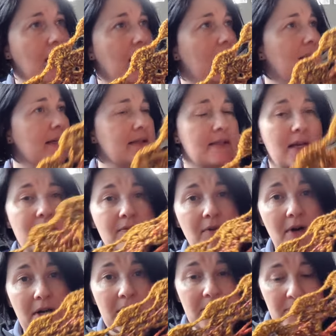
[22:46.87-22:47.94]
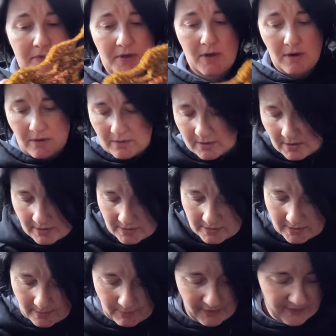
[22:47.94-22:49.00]
and I ran out of yarn.
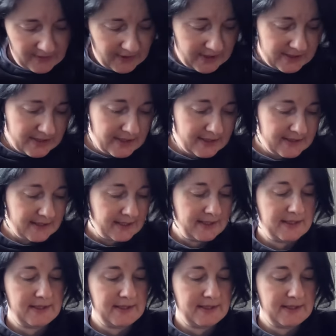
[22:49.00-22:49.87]
Let me find it.